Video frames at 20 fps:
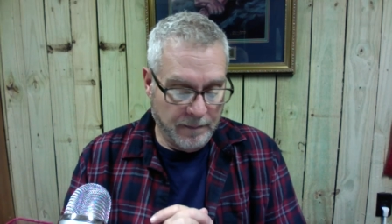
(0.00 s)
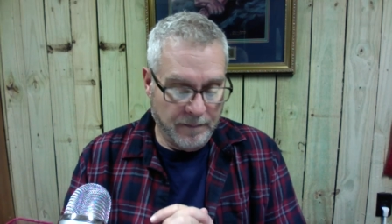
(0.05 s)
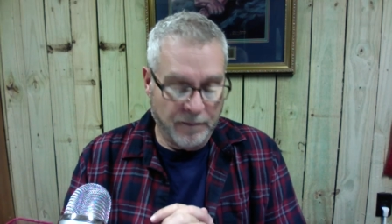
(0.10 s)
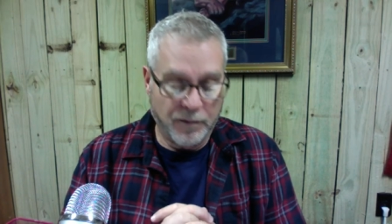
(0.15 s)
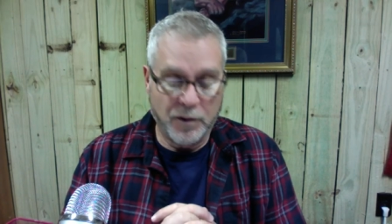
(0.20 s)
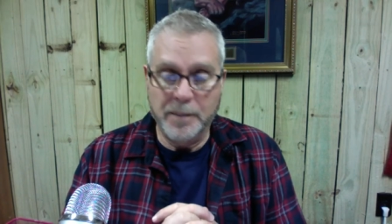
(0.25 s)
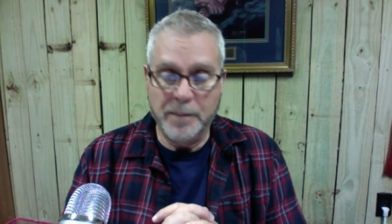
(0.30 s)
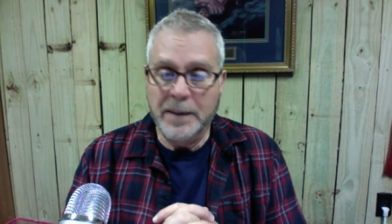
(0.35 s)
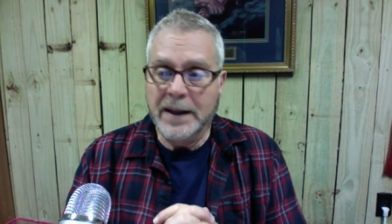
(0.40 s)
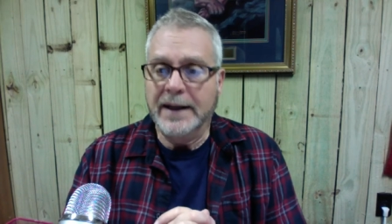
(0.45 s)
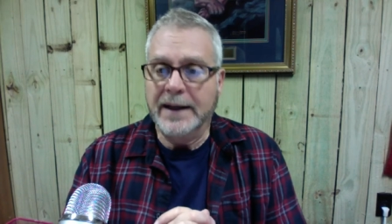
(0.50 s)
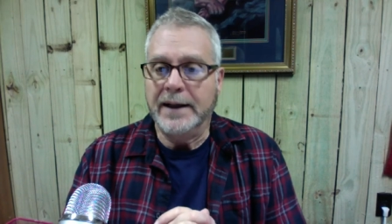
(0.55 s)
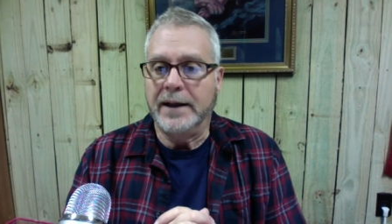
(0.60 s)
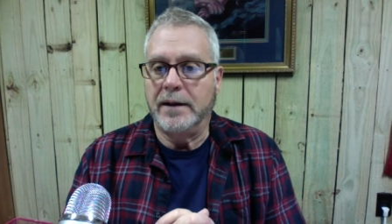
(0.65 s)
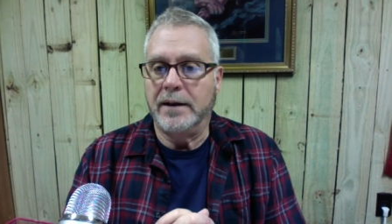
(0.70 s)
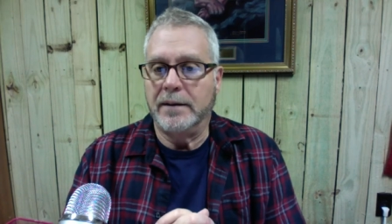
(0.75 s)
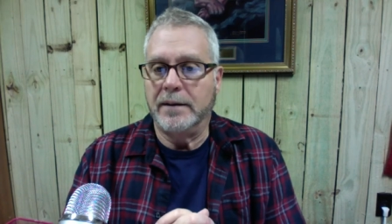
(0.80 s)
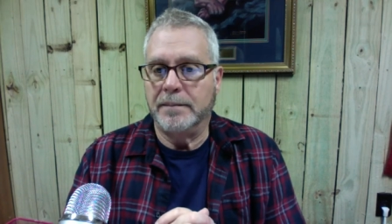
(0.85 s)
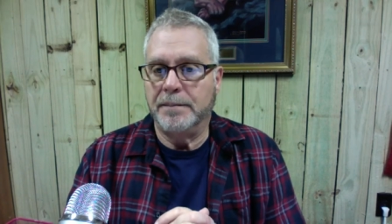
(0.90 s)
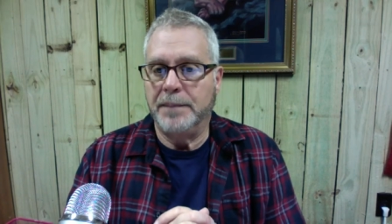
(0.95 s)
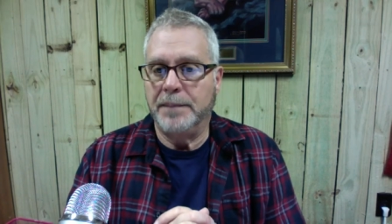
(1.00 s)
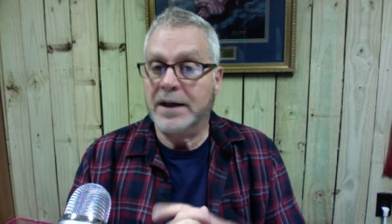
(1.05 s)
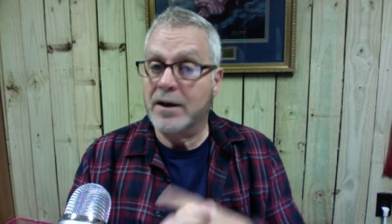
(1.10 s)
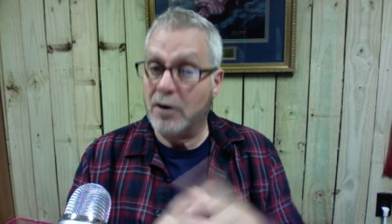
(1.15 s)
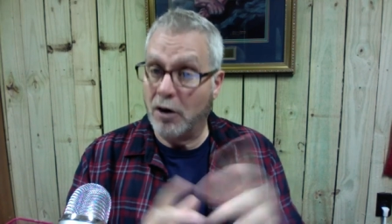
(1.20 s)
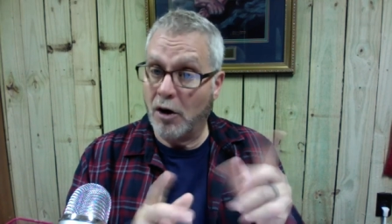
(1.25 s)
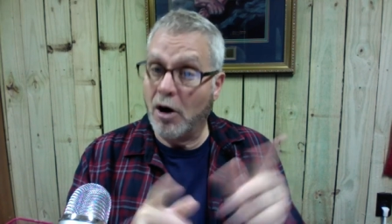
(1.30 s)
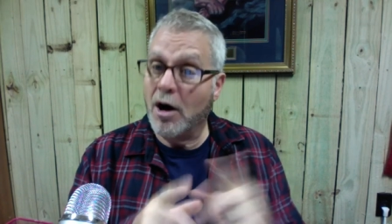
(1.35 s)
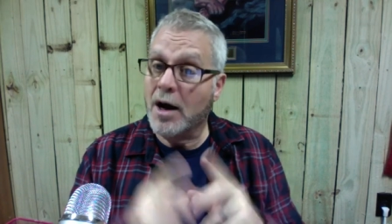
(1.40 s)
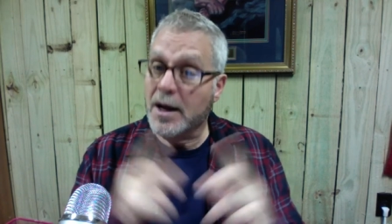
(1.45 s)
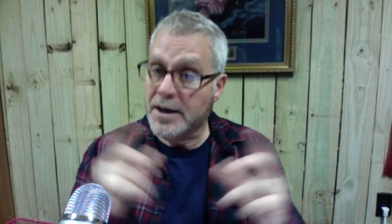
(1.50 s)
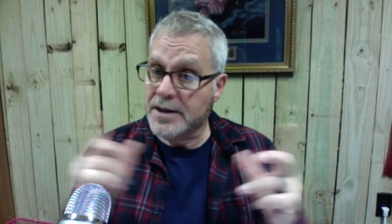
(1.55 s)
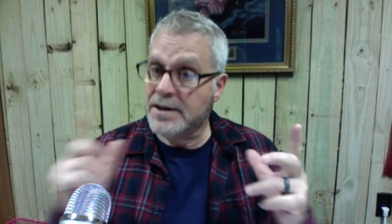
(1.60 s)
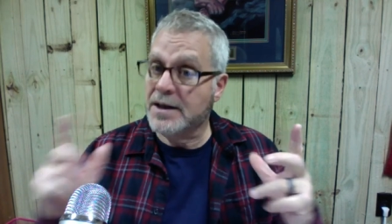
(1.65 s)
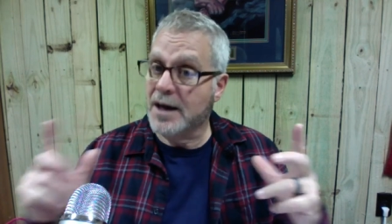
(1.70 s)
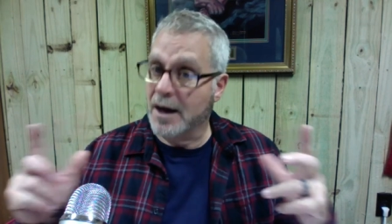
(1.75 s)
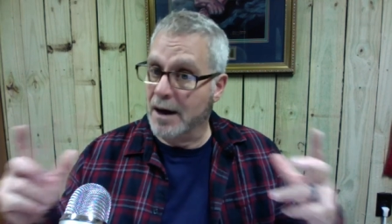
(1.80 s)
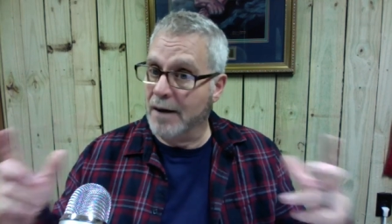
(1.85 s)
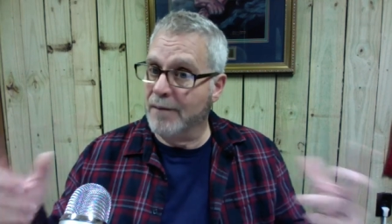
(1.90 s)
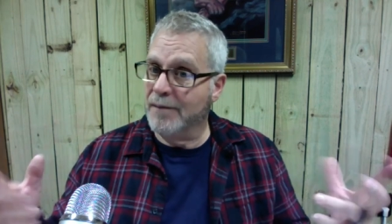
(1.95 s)
for many because
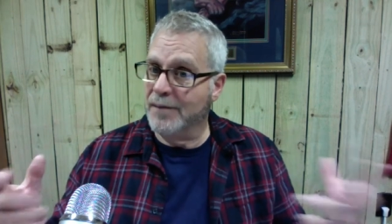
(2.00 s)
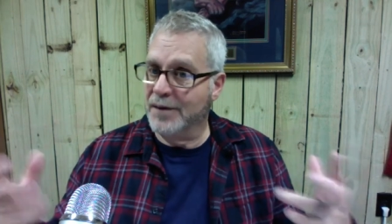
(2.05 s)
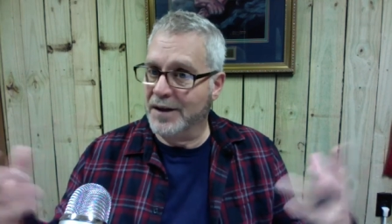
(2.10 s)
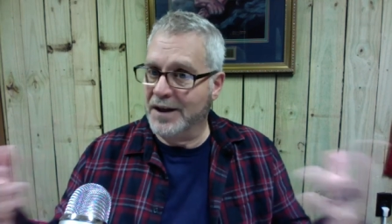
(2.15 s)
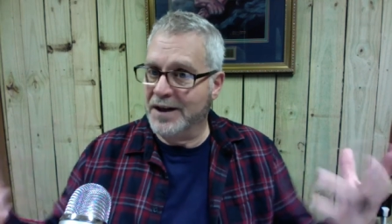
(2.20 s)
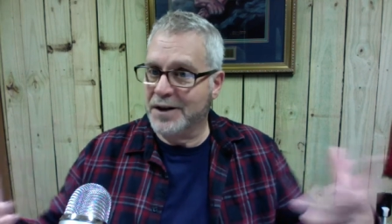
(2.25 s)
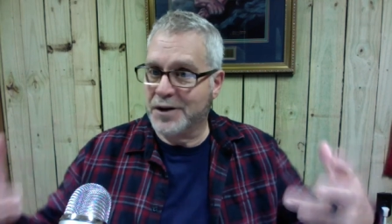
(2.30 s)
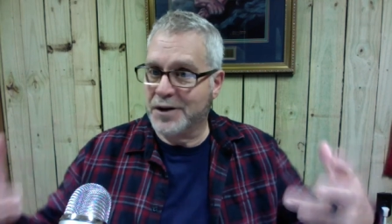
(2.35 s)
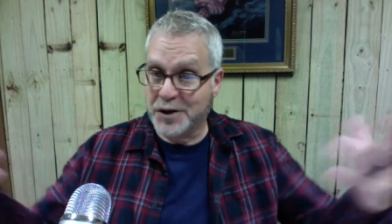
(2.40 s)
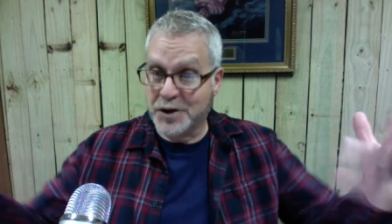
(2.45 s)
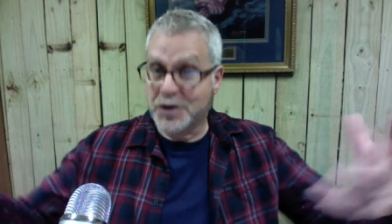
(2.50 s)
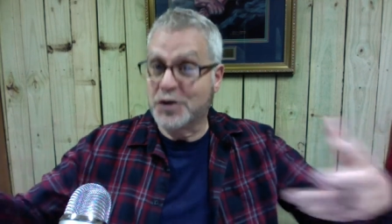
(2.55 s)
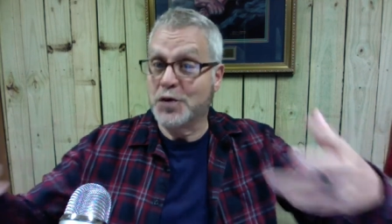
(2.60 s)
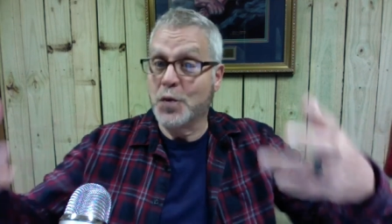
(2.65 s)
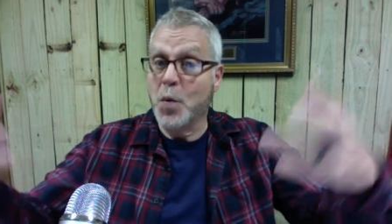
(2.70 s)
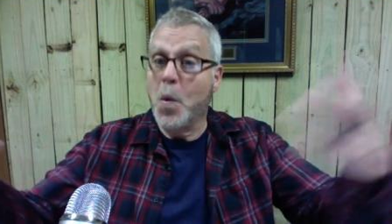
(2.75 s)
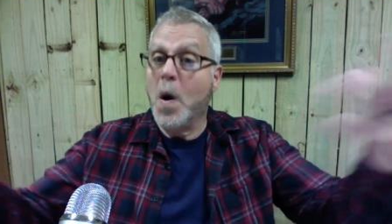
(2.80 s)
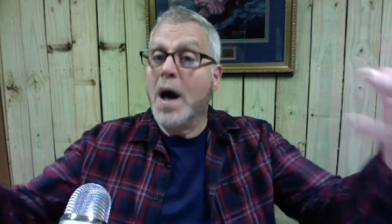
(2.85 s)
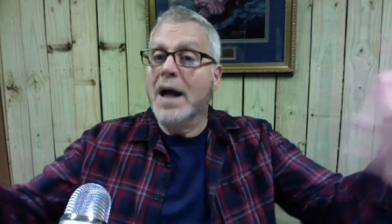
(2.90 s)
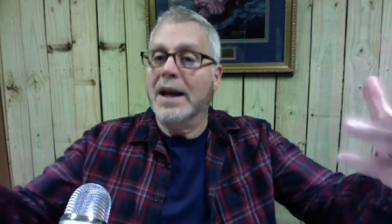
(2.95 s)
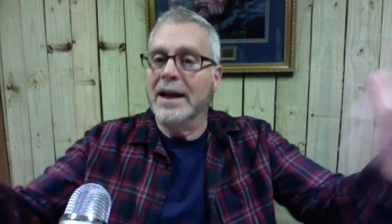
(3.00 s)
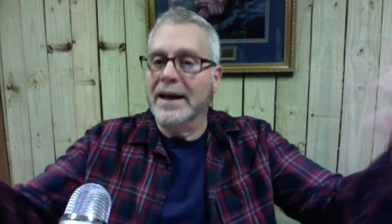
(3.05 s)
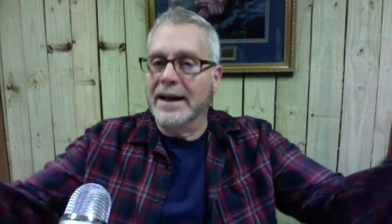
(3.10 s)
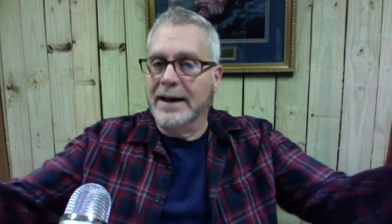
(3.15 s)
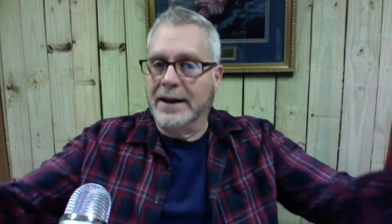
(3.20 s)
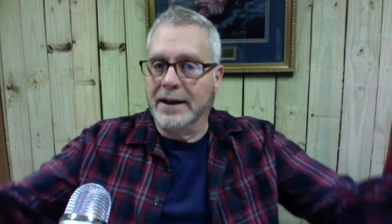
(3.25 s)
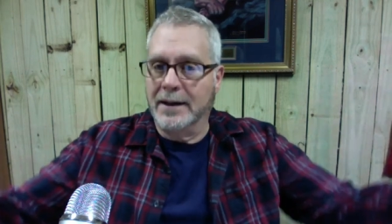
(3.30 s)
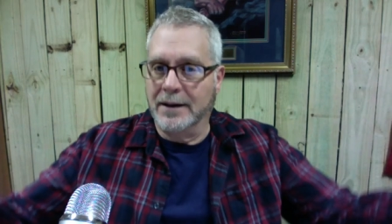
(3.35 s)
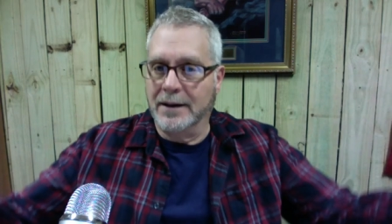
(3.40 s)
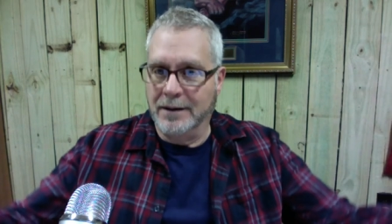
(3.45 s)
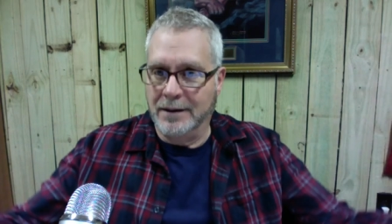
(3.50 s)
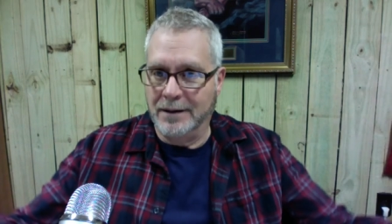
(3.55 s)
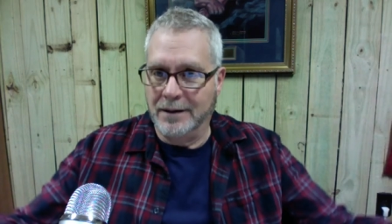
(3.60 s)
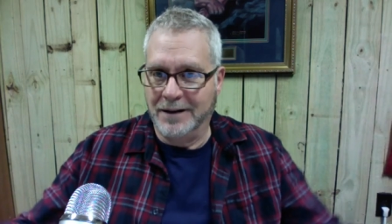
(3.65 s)
of the swelling,